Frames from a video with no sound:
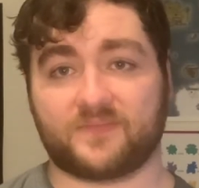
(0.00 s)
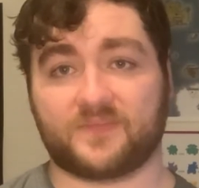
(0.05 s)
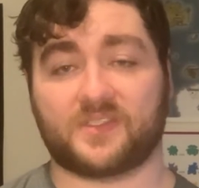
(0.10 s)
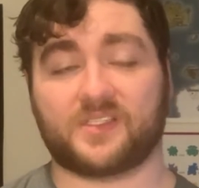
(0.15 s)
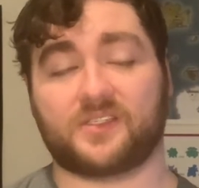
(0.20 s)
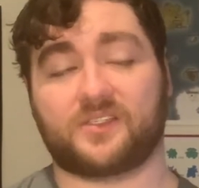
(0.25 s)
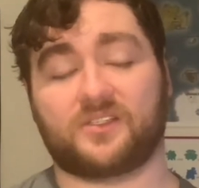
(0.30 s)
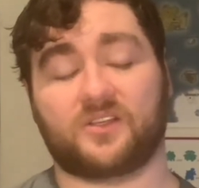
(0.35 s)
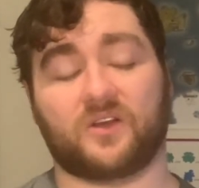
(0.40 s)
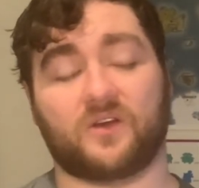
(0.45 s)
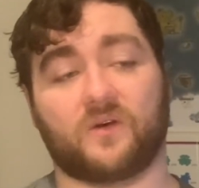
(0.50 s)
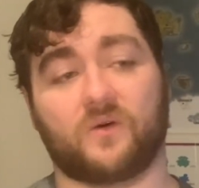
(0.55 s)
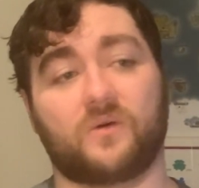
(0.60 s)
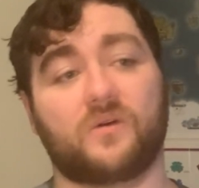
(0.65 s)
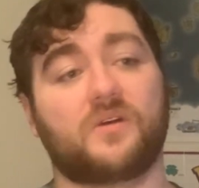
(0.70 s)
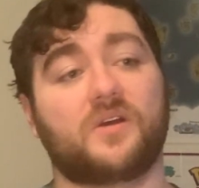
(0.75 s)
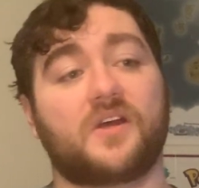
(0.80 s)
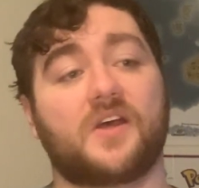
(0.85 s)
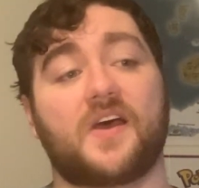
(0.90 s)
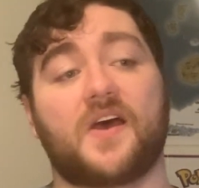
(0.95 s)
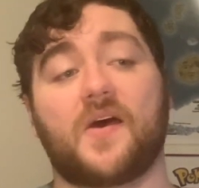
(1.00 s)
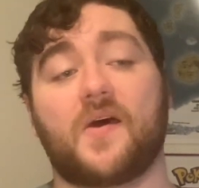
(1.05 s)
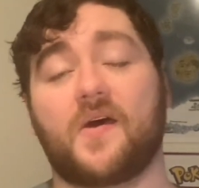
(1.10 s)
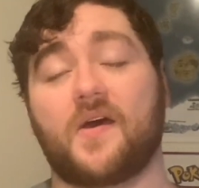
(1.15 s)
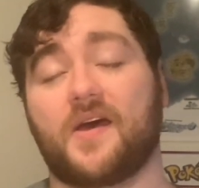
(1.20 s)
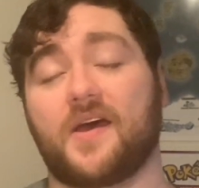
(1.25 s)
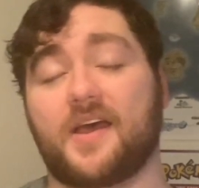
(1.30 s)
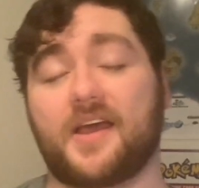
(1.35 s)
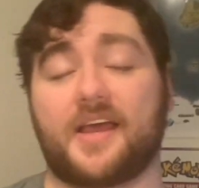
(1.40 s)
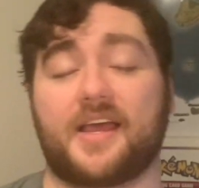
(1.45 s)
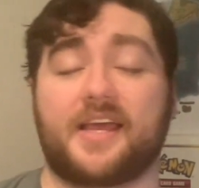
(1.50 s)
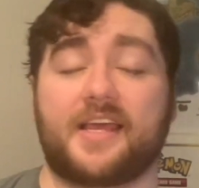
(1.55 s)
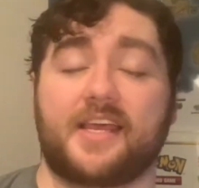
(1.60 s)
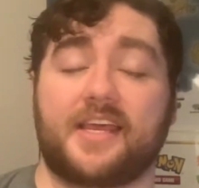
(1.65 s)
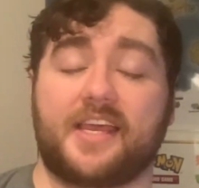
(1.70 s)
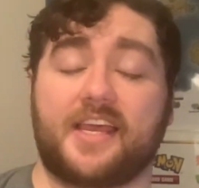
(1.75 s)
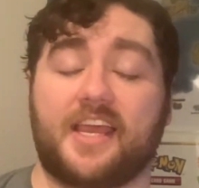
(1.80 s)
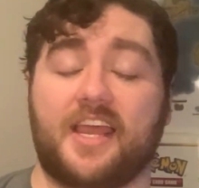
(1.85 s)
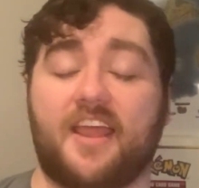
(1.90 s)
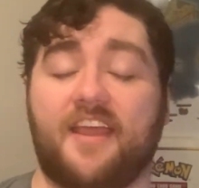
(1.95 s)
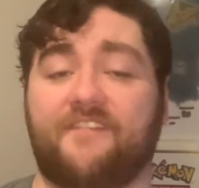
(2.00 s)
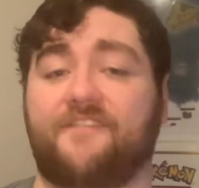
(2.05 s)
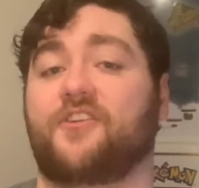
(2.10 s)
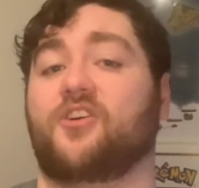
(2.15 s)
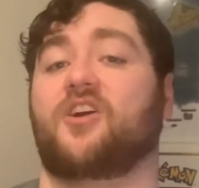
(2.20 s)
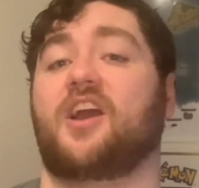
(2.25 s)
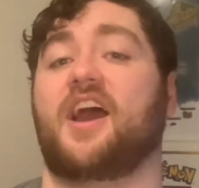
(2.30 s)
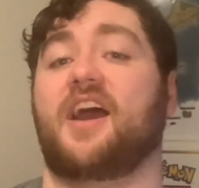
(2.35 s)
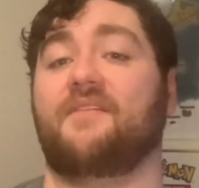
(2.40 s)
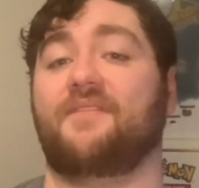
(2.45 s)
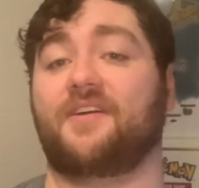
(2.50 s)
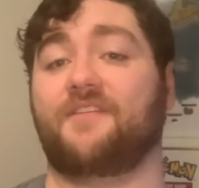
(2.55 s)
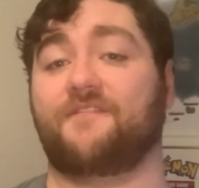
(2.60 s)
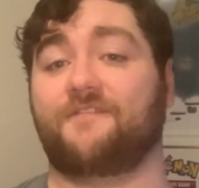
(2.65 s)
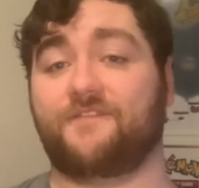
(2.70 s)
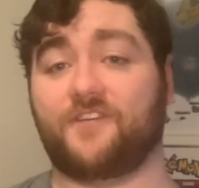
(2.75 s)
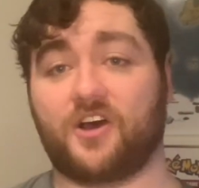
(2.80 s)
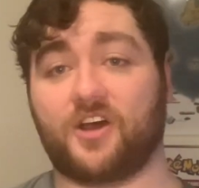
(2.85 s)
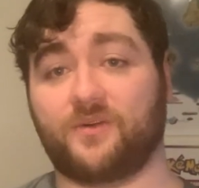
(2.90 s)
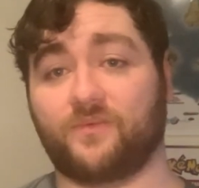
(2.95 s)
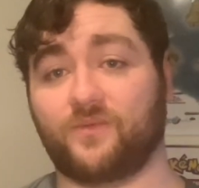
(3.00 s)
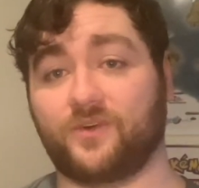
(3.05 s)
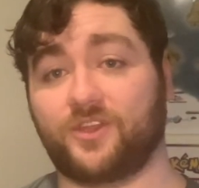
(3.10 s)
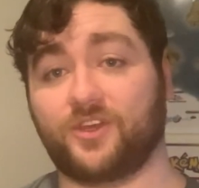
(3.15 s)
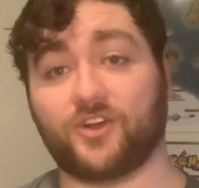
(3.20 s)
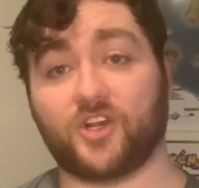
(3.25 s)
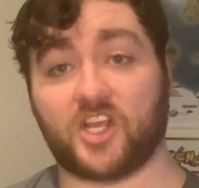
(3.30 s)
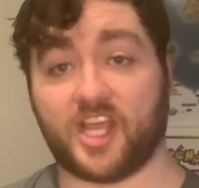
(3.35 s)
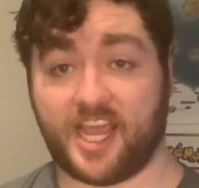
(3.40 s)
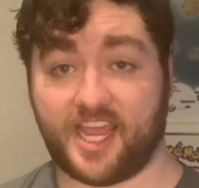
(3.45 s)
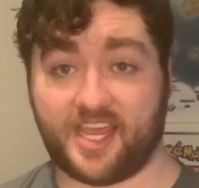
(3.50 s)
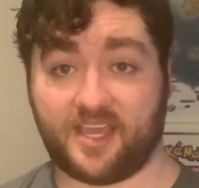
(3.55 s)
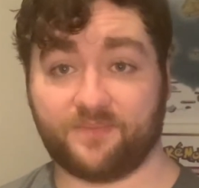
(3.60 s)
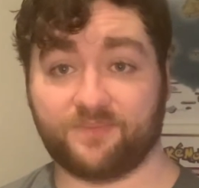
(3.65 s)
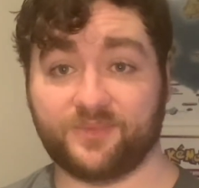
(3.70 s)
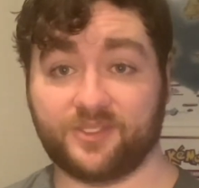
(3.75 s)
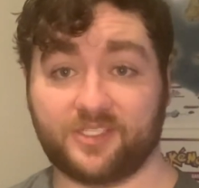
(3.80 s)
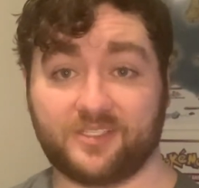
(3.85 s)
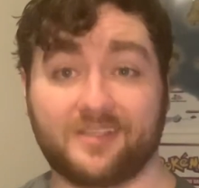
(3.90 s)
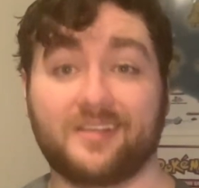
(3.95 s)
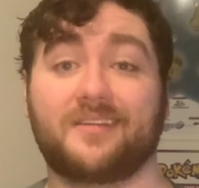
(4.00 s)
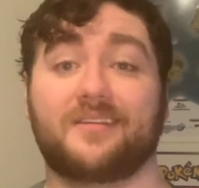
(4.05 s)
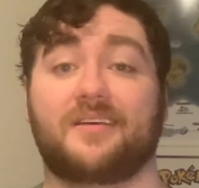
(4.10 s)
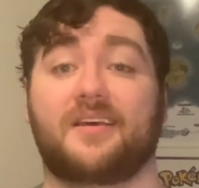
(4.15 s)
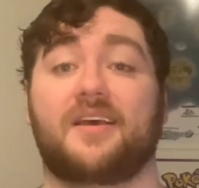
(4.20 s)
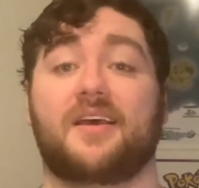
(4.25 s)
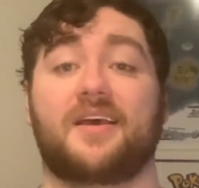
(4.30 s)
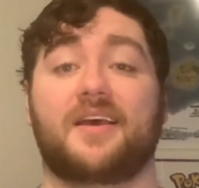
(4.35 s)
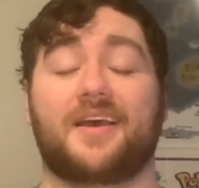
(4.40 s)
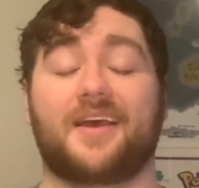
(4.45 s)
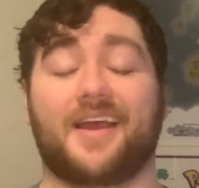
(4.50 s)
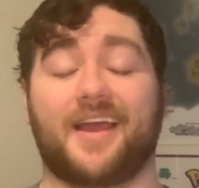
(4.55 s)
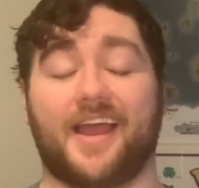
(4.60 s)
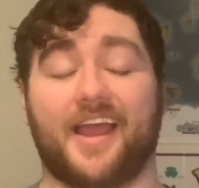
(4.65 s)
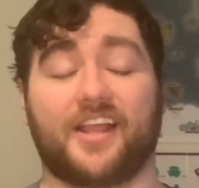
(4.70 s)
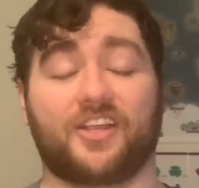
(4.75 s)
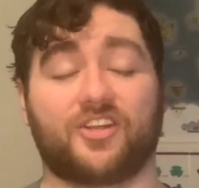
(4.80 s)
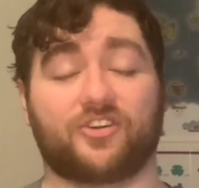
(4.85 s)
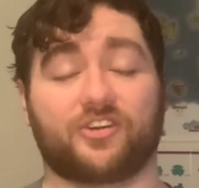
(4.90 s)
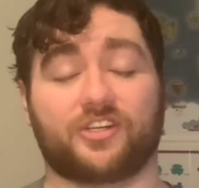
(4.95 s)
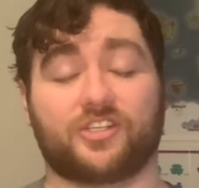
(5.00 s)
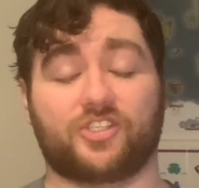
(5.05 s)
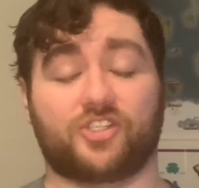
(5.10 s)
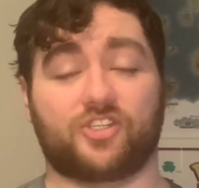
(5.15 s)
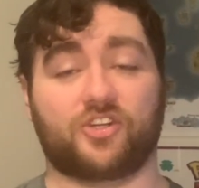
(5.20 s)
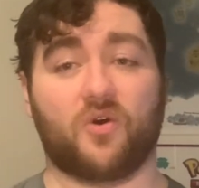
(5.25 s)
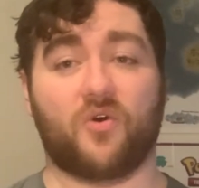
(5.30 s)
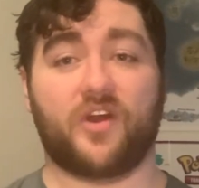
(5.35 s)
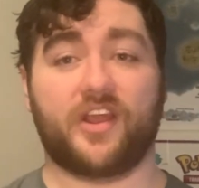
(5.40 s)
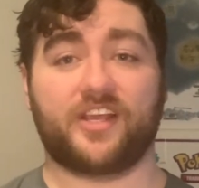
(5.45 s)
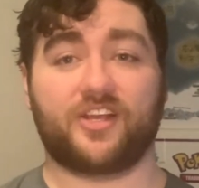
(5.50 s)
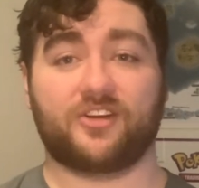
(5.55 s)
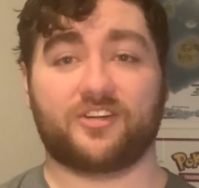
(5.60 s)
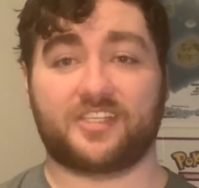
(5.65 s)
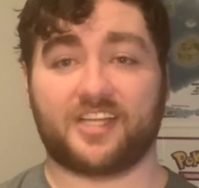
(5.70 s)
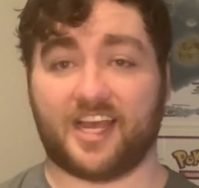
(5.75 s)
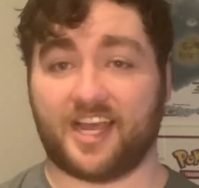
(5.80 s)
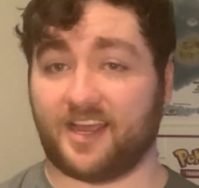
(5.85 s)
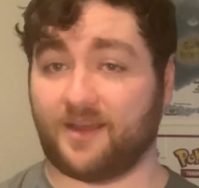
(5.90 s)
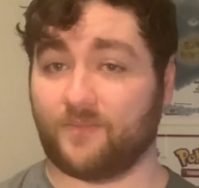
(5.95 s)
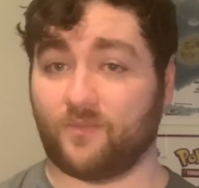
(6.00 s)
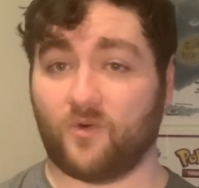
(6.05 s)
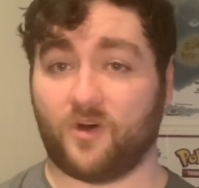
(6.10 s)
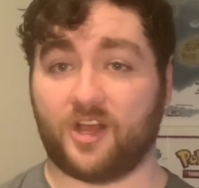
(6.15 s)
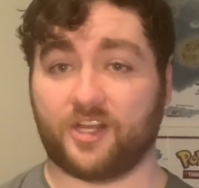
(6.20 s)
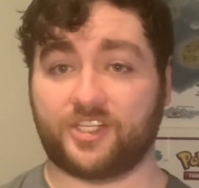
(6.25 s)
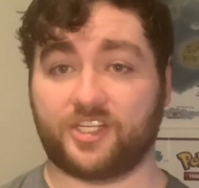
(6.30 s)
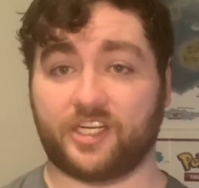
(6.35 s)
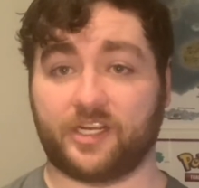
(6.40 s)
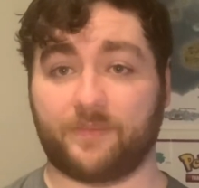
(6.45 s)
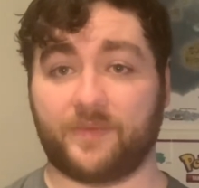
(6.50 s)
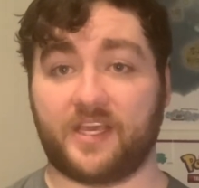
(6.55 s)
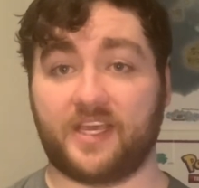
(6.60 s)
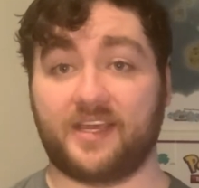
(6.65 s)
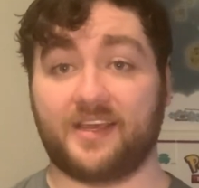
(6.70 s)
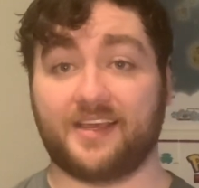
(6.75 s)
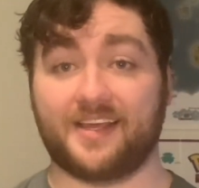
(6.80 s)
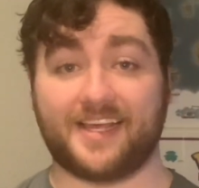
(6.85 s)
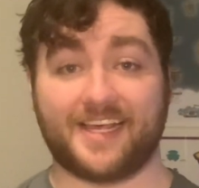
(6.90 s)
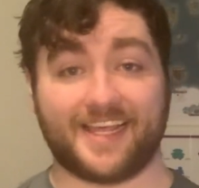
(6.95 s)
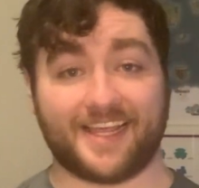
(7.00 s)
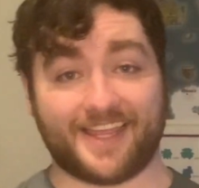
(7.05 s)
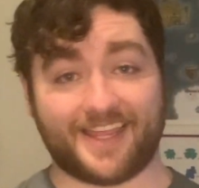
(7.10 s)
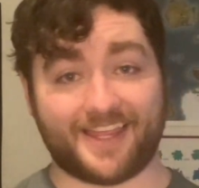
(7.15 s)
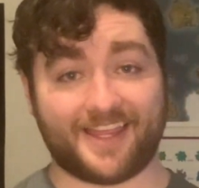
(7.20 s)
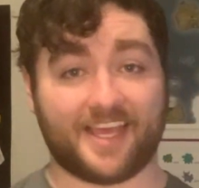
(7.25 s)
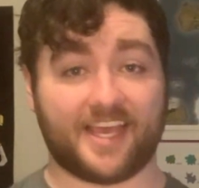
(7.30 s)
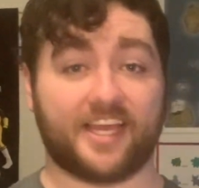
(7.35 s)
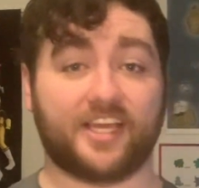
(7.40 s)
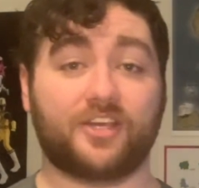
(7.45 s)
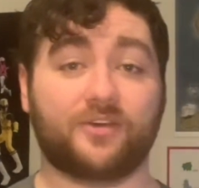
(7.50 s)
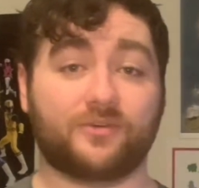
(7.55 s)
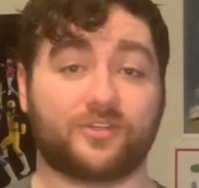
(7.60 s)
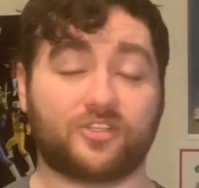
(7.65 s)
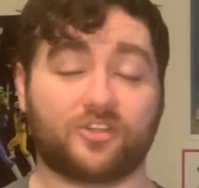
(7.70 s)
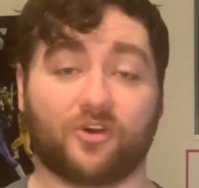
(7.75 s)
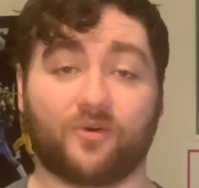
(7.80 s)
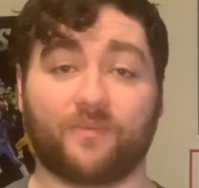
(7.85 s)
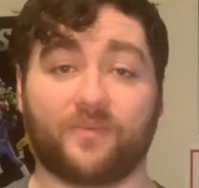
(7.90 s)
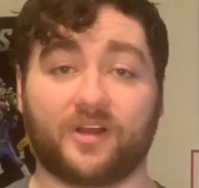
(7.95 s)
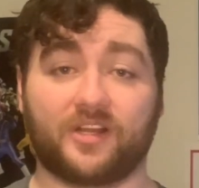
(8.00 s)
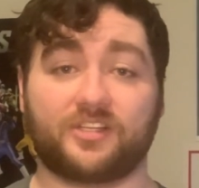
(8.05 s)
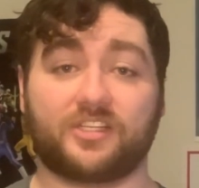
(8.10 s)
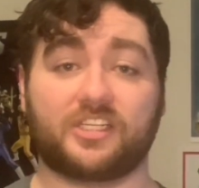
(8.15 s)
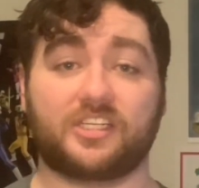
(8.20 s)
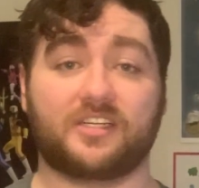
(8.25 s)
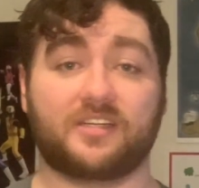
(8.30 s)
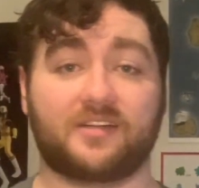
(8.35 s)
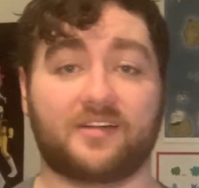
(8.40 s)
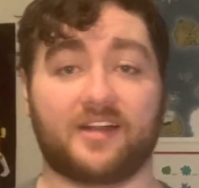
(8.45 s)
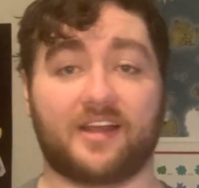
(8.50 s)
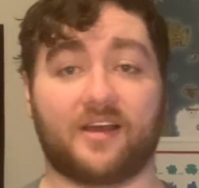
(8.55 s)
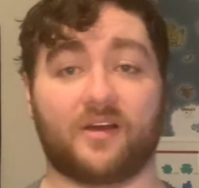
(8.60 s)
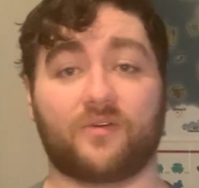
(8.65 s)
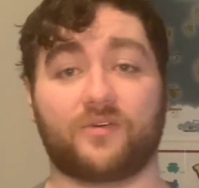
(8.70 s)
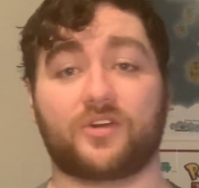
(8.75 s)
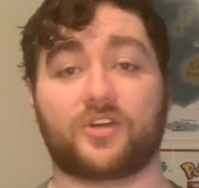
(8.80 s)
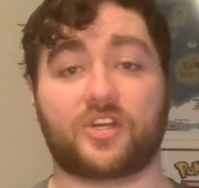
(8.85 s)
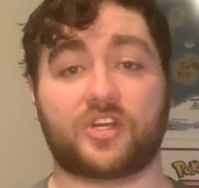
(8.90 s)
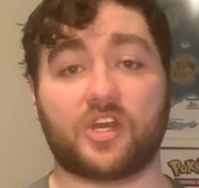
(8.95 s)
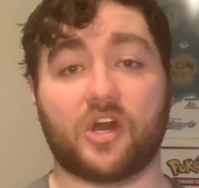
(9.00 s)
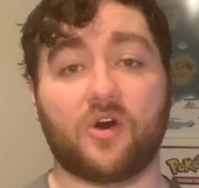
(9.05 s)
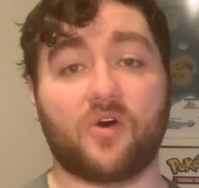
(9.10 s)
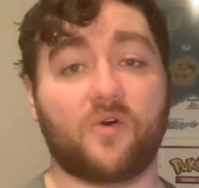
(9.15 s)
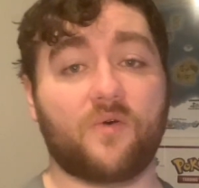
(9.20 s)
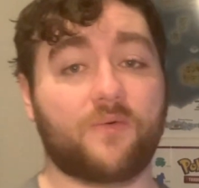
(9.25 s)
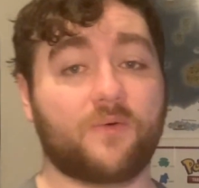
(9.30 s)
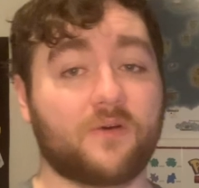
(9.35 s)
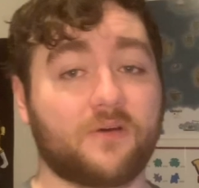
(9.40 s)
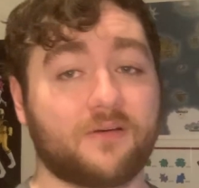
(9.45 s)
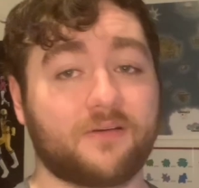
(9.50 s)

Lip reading: So if you're having fun with your games and you're enjoying your time watching me, thank you so much. Now go